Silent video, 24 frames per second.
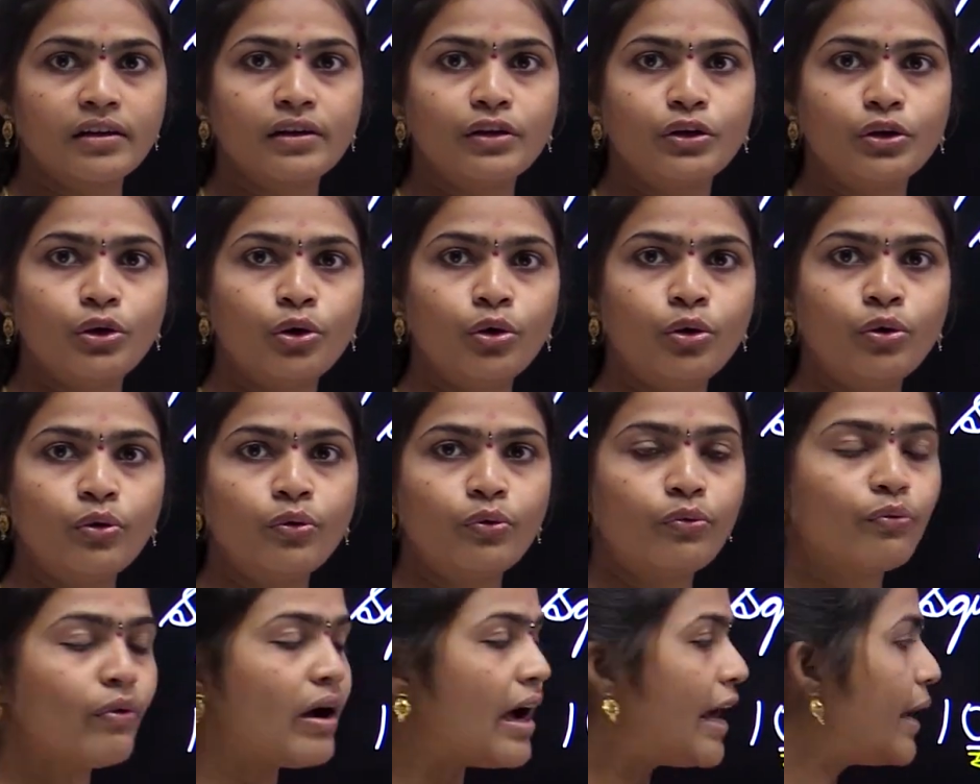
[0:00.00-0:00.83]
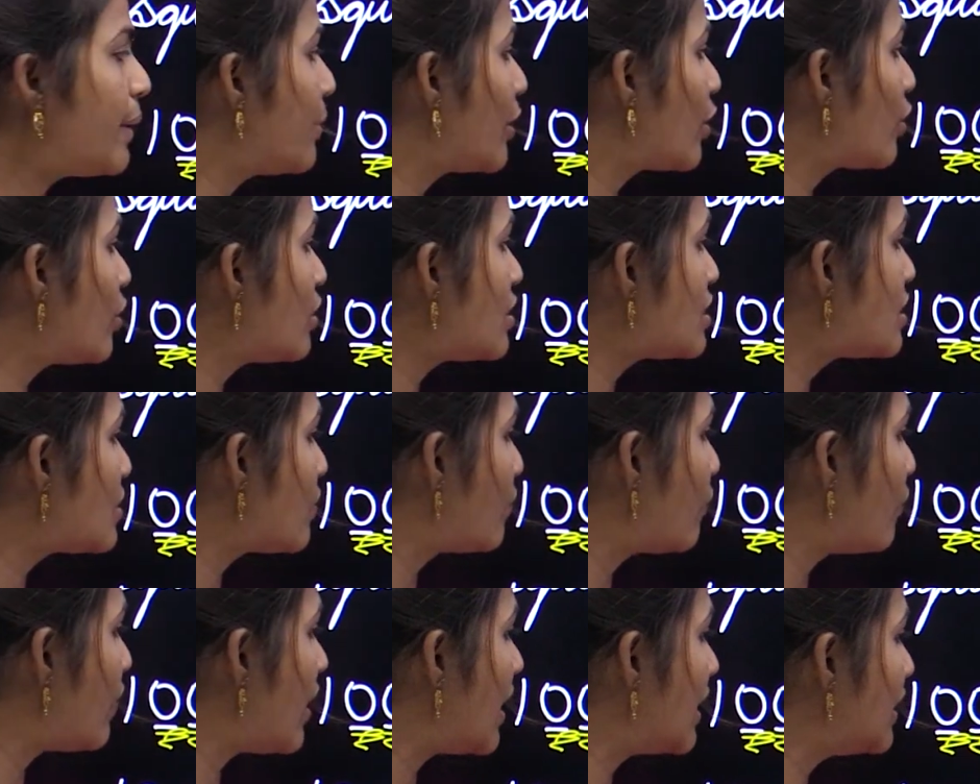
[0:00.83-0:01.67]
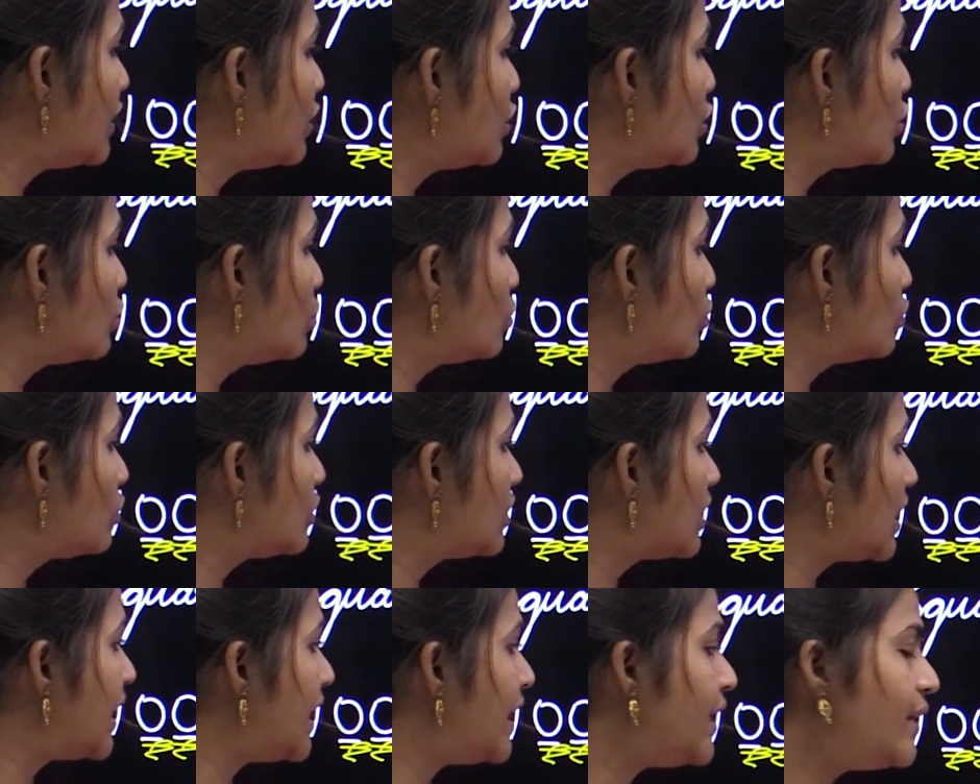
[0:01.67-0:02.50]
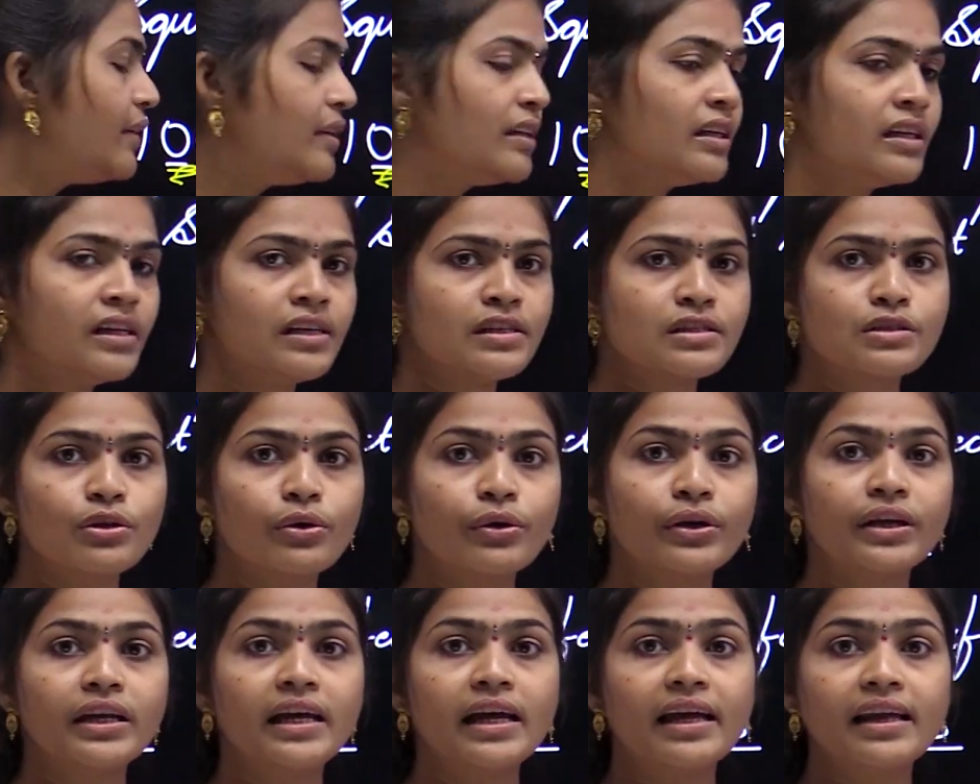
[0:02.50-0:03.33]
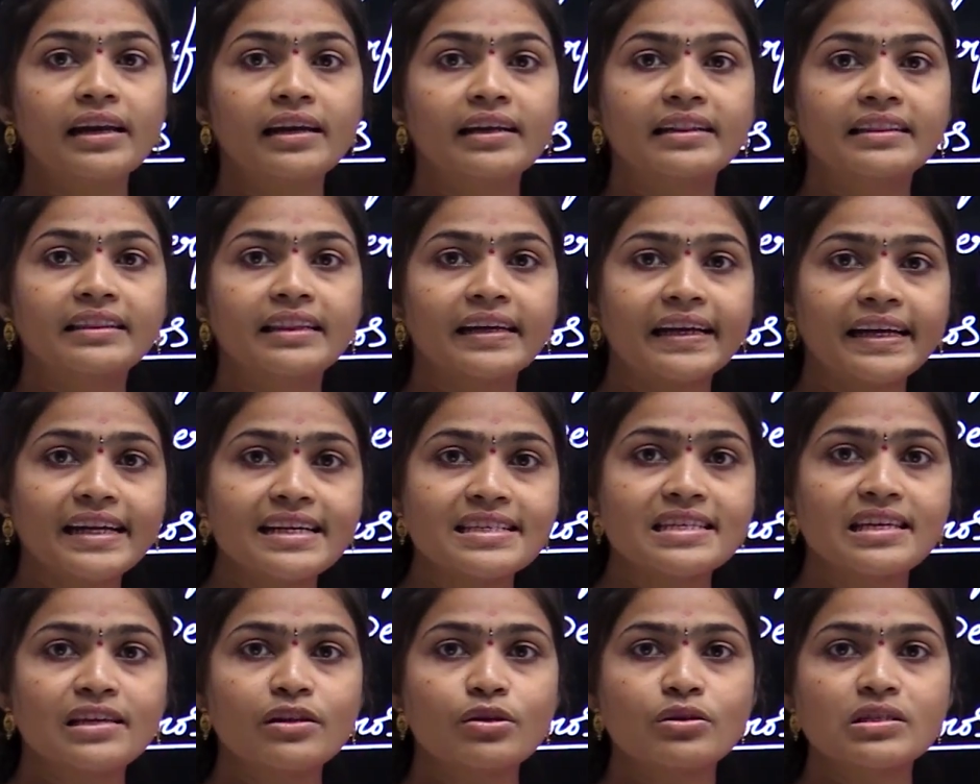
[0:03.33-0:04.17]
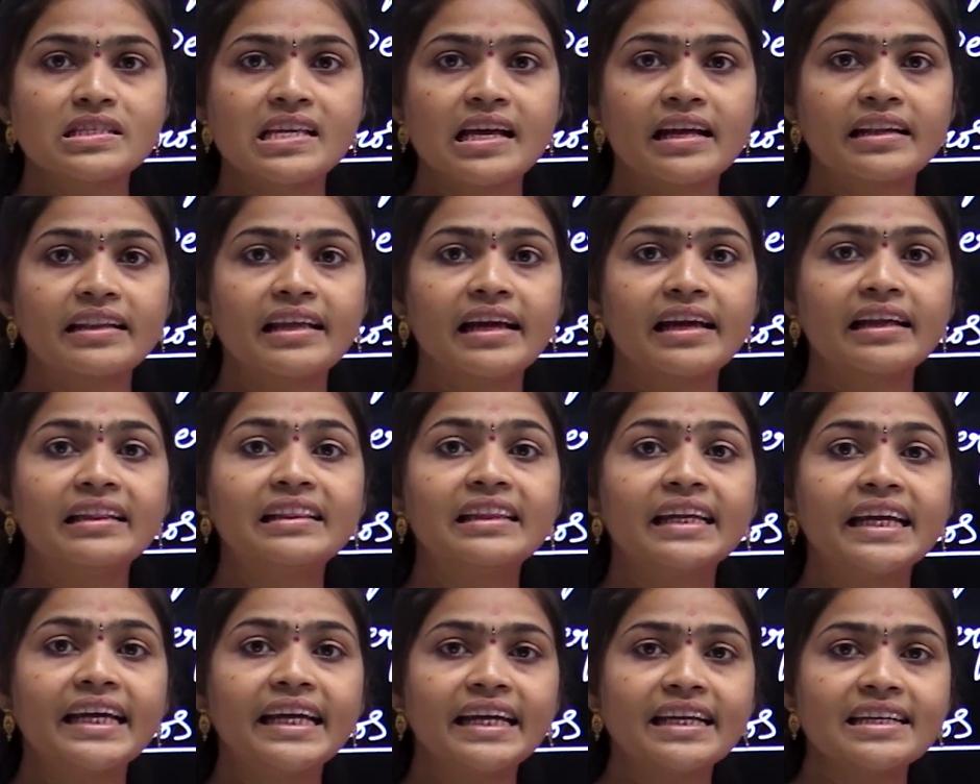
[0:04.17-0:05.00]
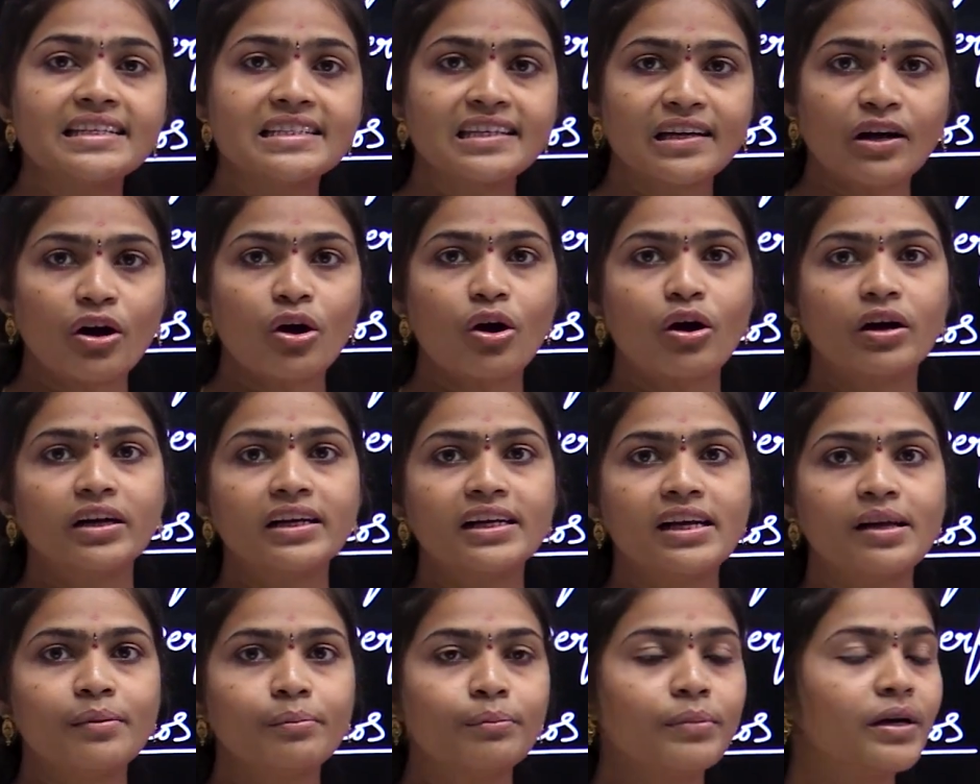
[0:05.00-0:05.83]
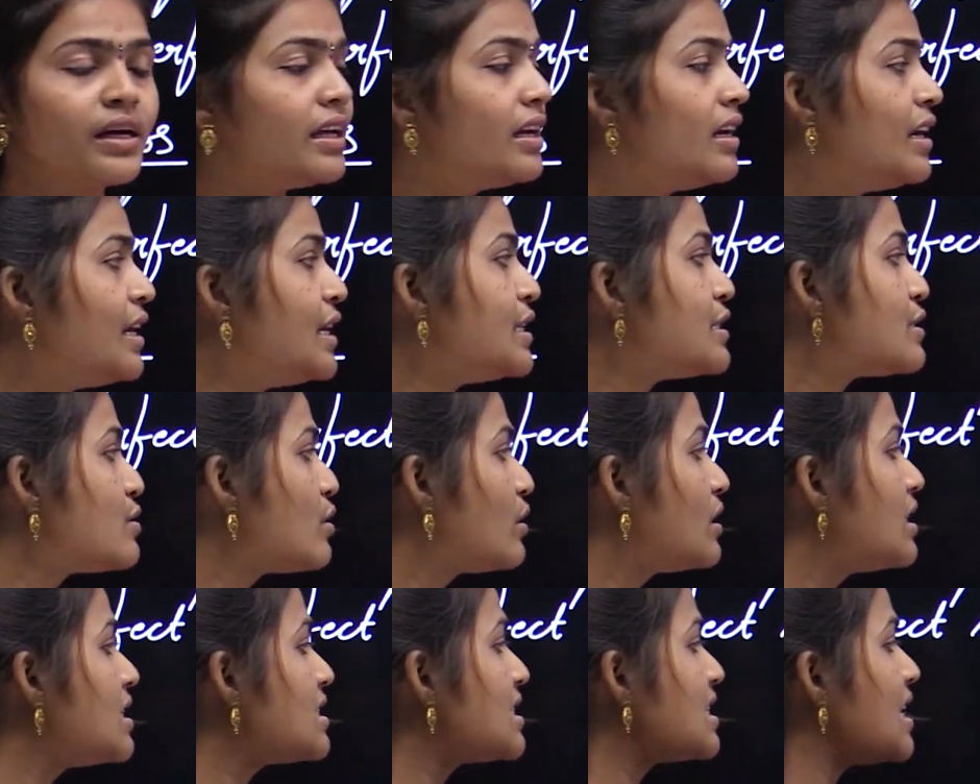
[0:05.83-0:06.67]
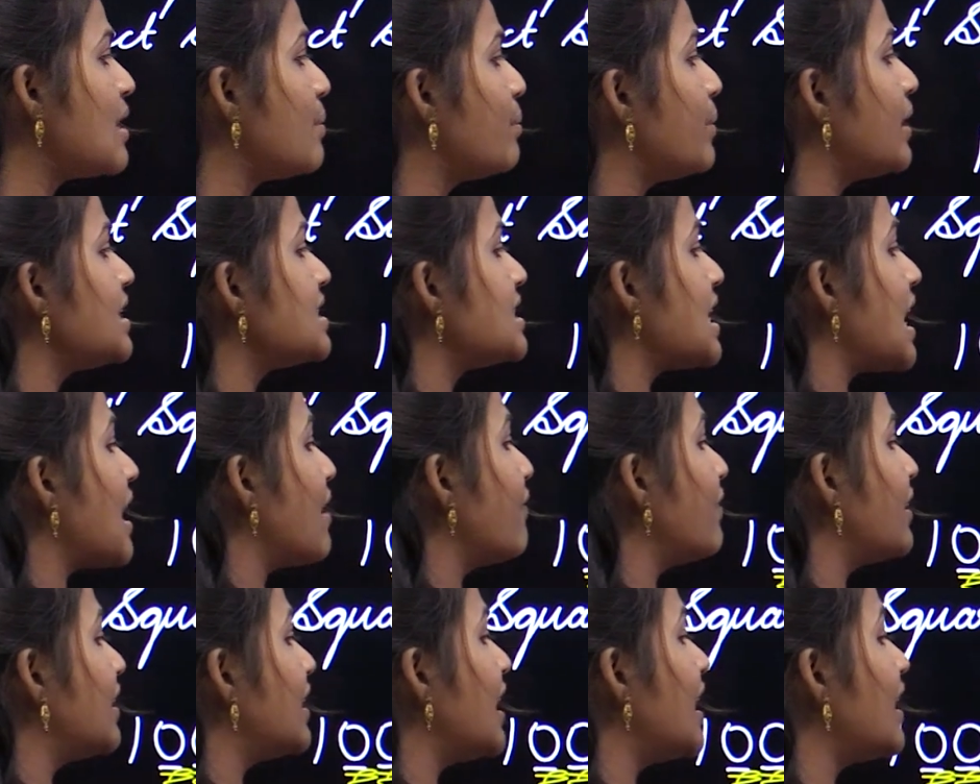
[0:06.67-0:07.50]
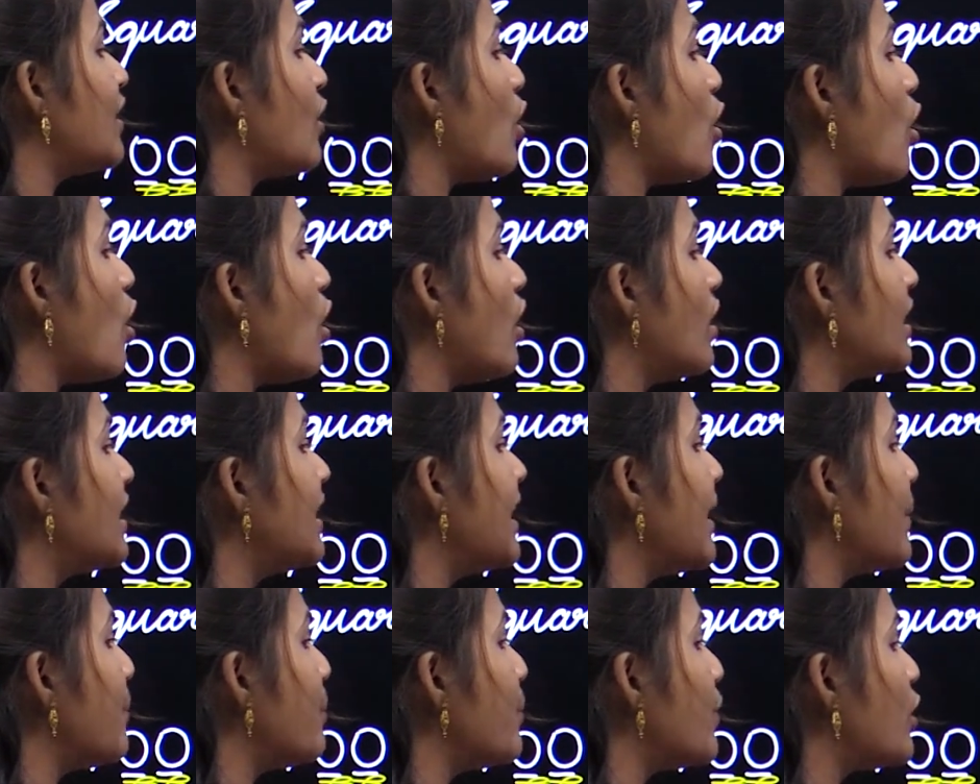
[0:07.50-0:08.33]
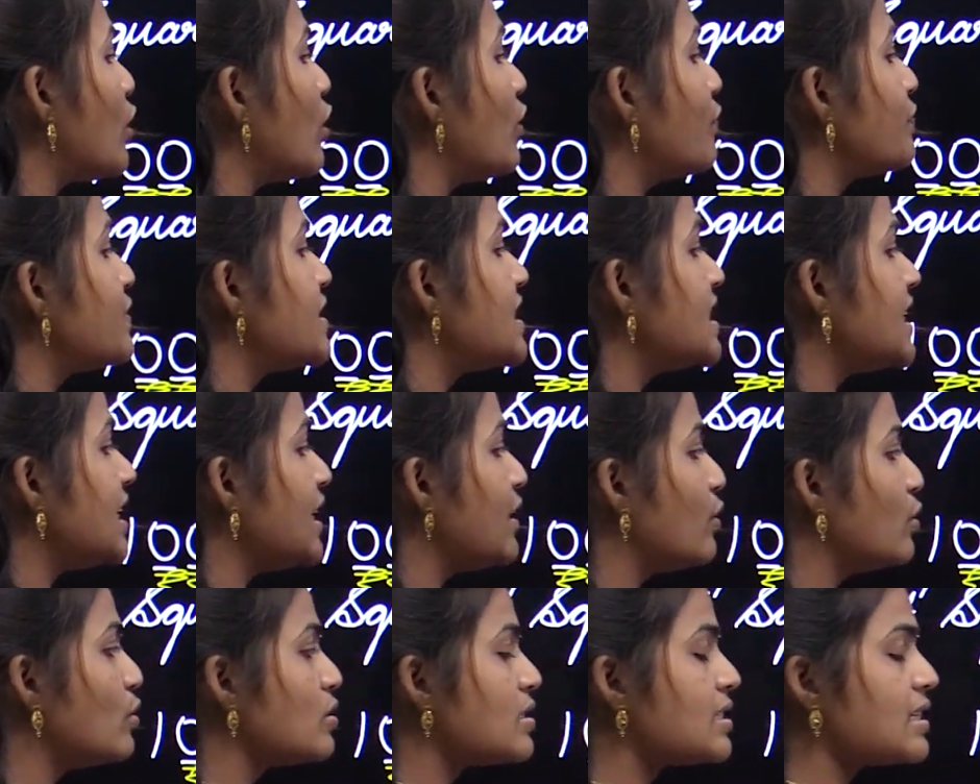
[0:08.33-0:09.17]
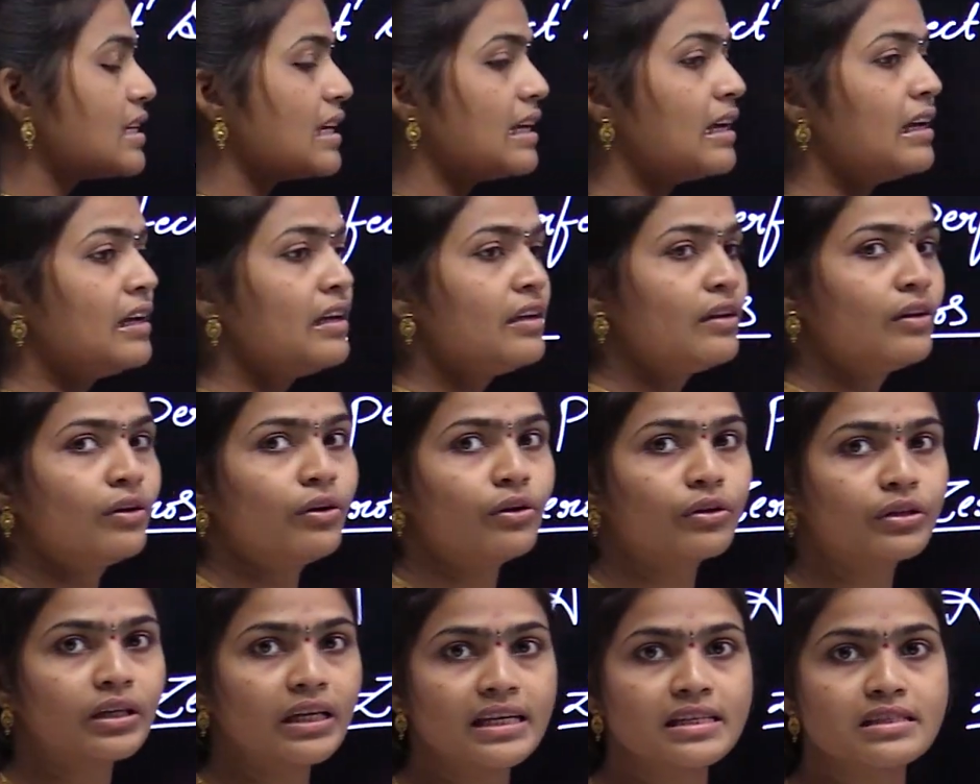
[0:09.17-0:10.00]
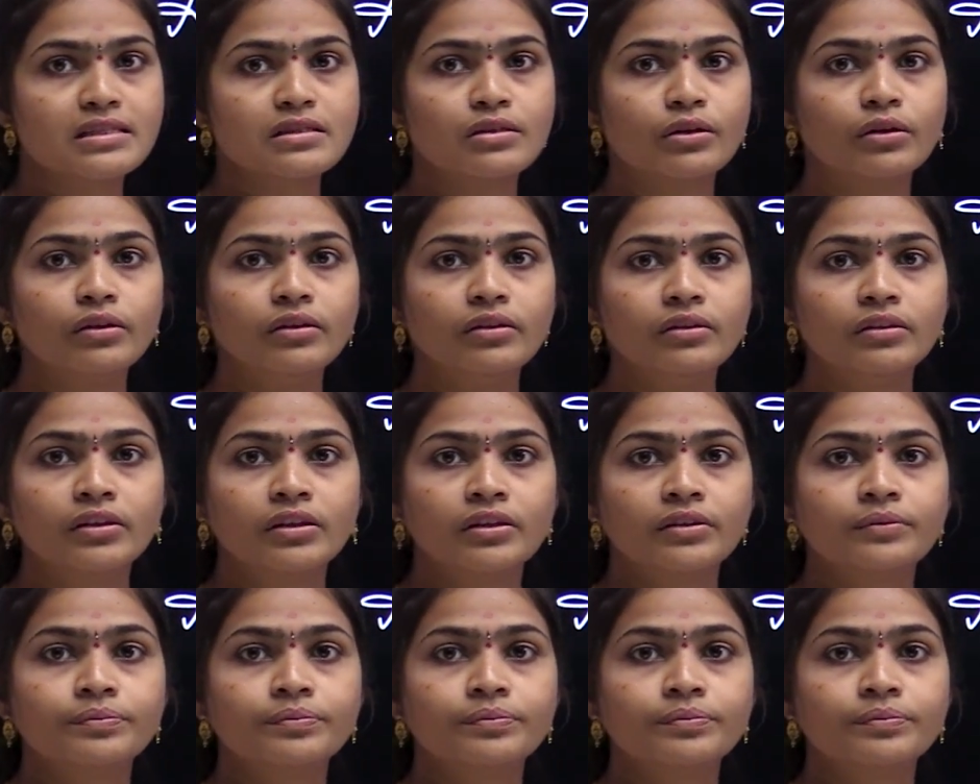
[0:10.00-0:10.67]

No. Why? Because 1, 2, 3. So here 3 zeros are there. 3 is odd number. So this number is having that odd number of zeros. Okay. So